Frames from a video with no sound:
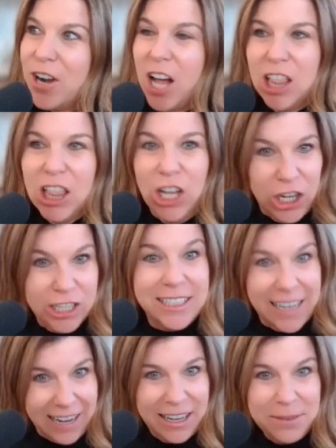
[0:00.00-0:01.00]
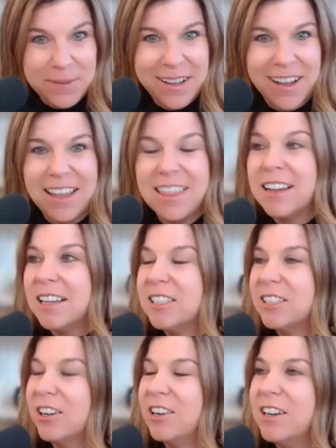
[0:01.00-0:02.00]
a long time. I think I
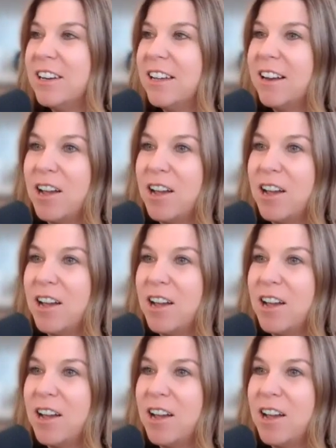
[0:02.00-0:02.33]
started it.